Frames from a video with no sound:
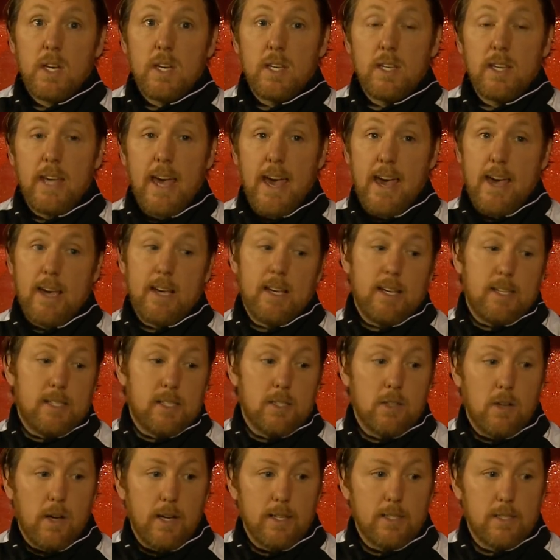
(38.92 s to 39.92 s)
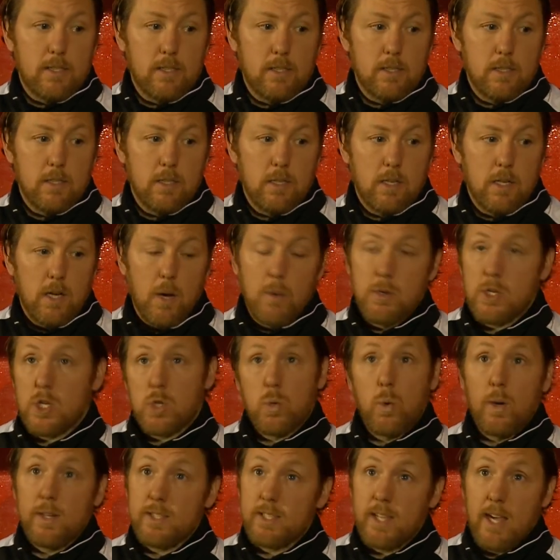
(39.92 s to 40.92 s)
Yeah, it's nice. You know, we
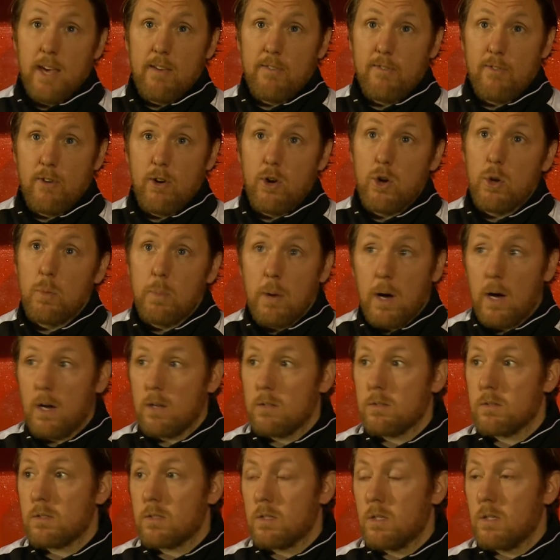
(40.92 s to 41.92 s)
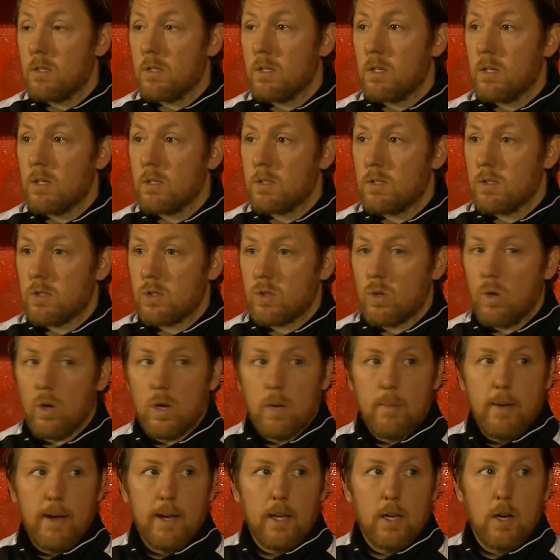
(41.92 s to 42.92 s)
just wanted to get through, but to score the
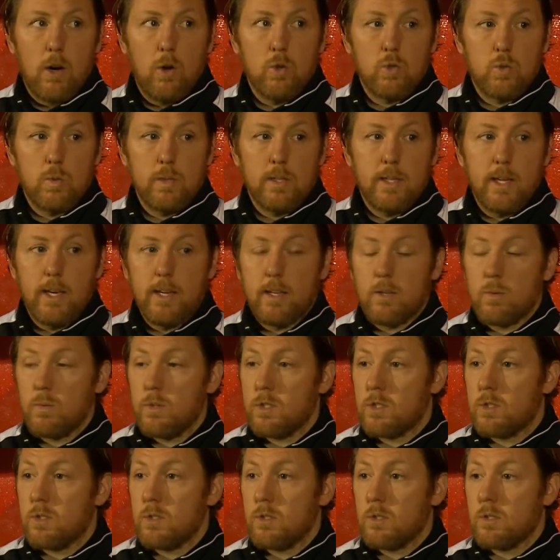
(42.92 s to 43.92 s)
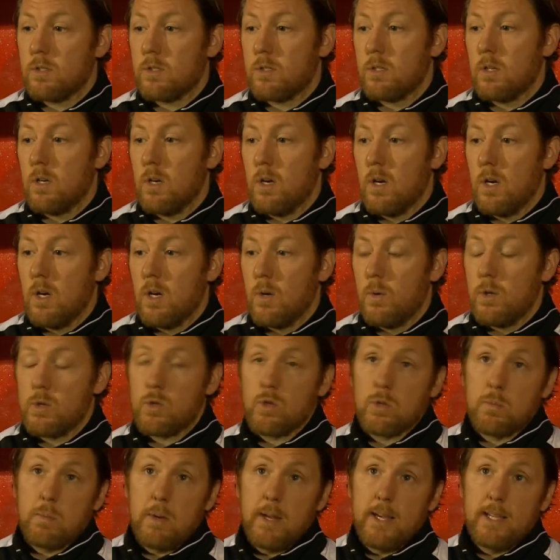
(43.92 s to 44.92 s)
amount of goals we did, which was
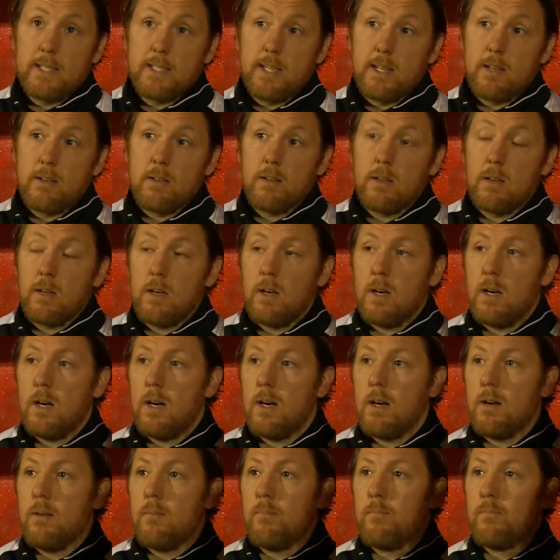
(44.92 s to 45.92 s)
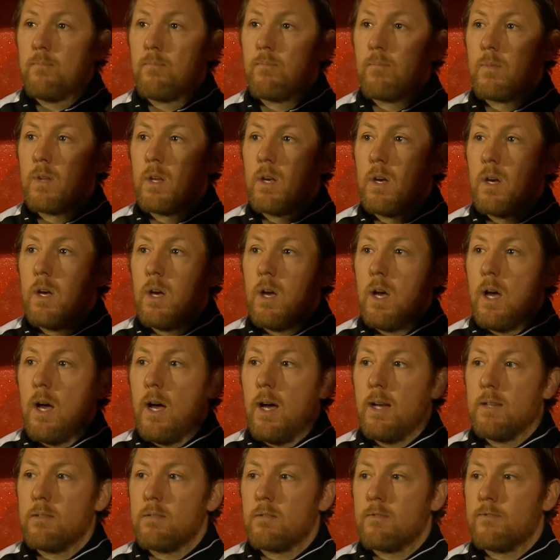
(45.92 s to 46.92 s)
pleasing.
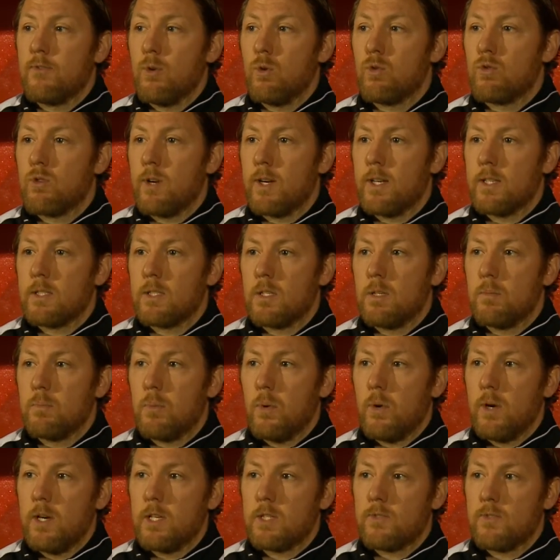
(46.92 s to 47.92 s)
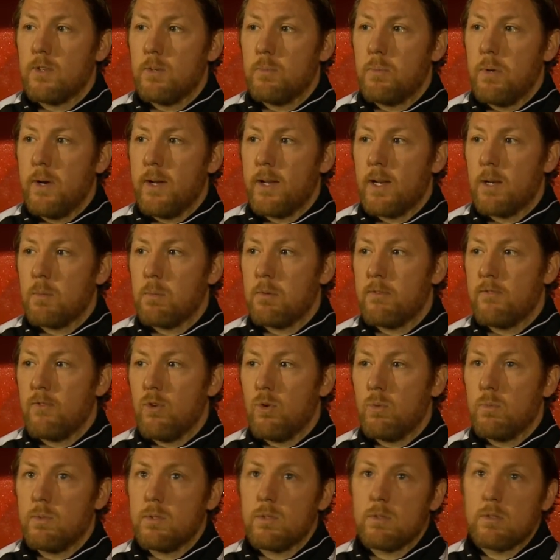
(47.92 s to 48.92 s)
And full credit to the boys for putting in a
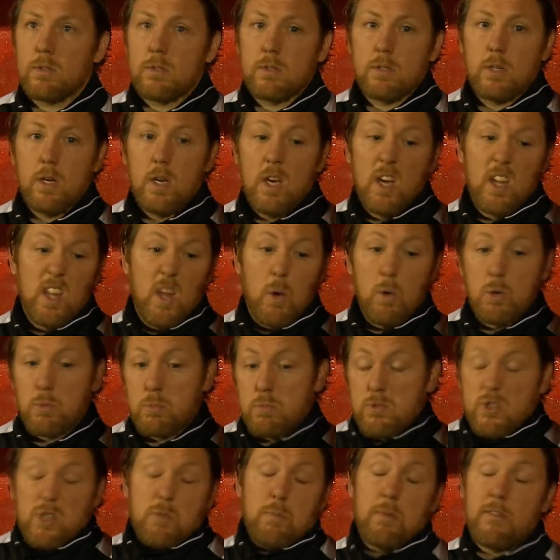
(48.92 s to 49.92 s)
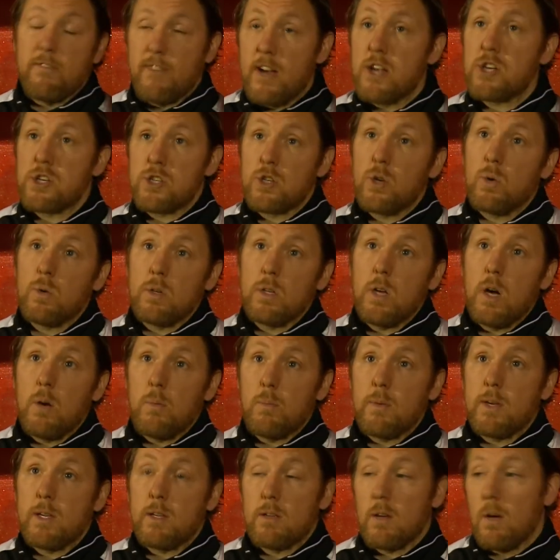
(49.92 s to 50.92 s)
performance that was just professional,
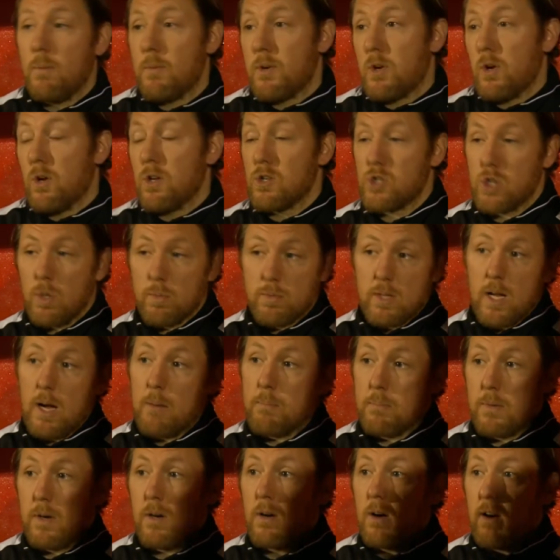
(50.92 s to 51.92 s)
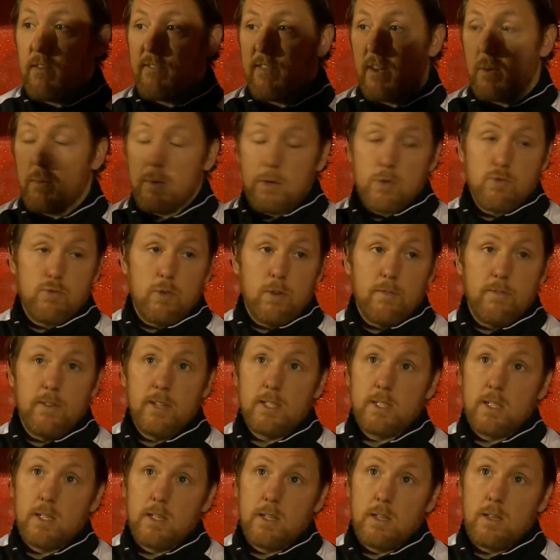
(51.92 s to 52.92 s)
and we got the job done. But I think we was
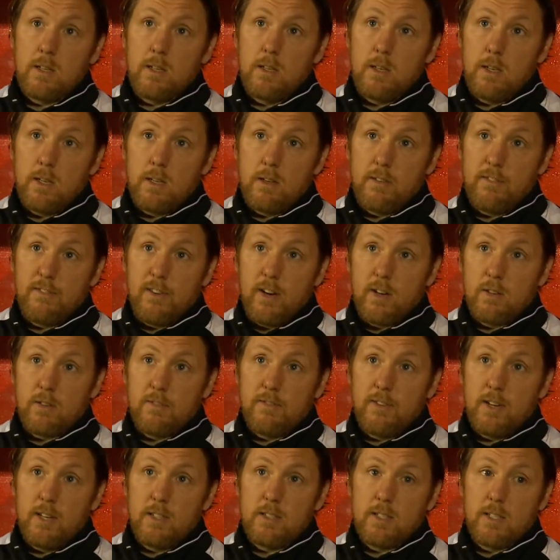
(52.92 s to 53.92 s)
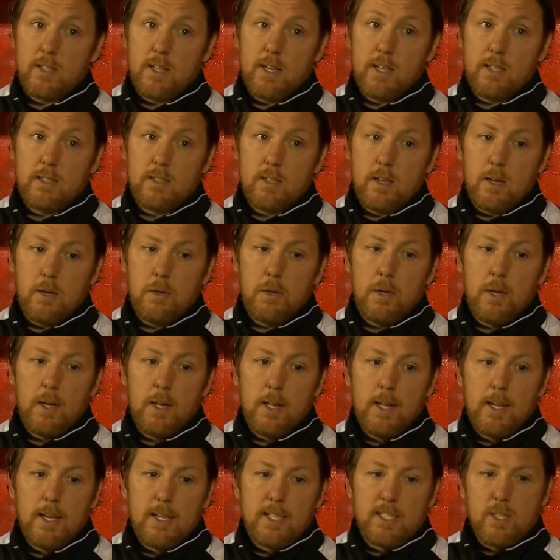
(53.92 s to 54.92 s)
ruthless in the final third today. So
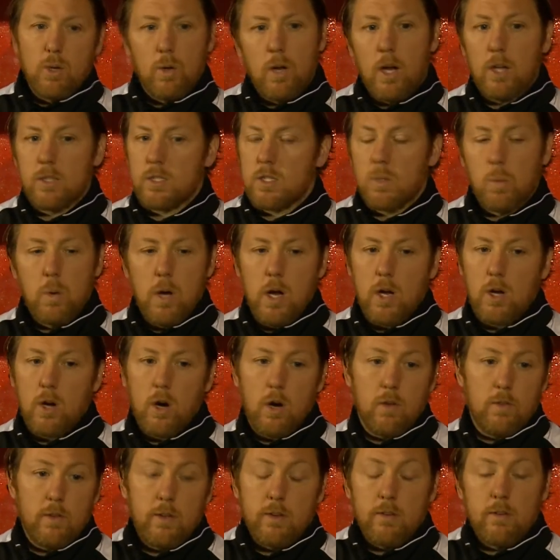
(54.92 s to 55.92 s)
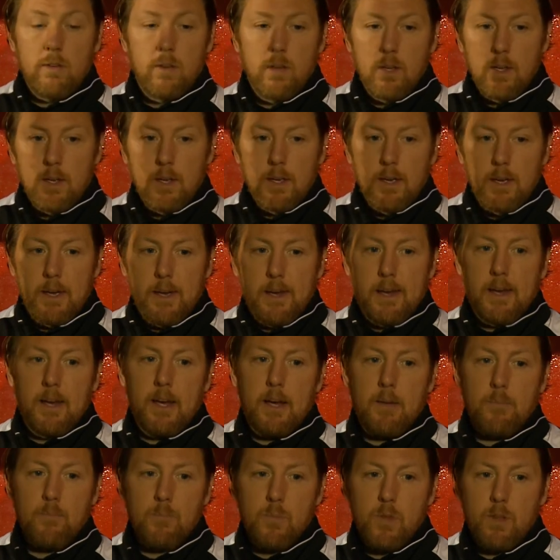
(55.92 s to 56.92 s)
still loads to work on, and
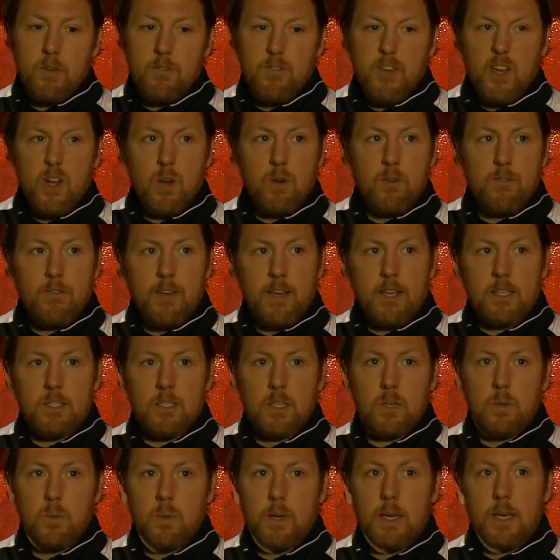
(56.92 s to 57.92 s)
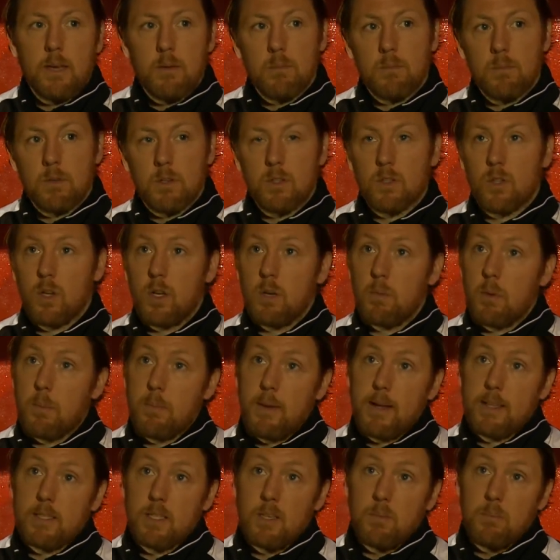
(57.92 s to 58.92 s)
a few little things that we can do a little bit
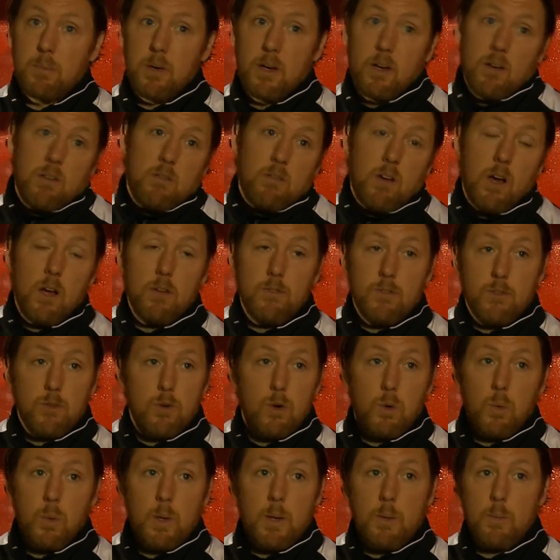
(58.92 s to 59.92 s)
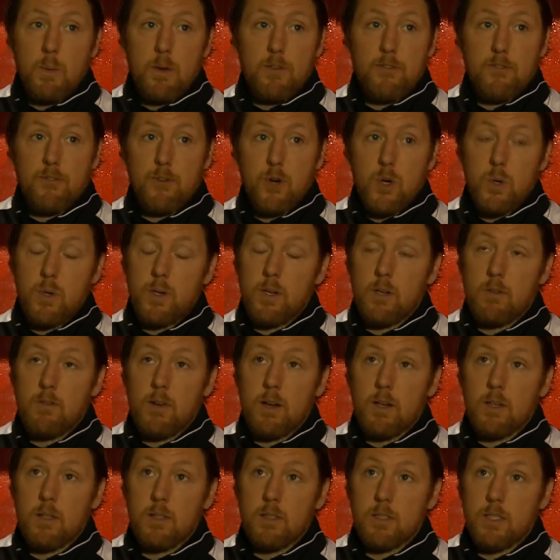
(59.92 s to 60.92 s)
better. But overall, we're through, and the
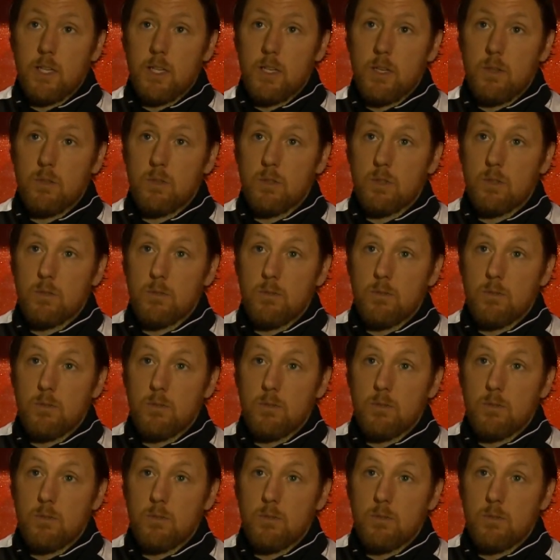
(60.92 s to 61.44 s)
run continues.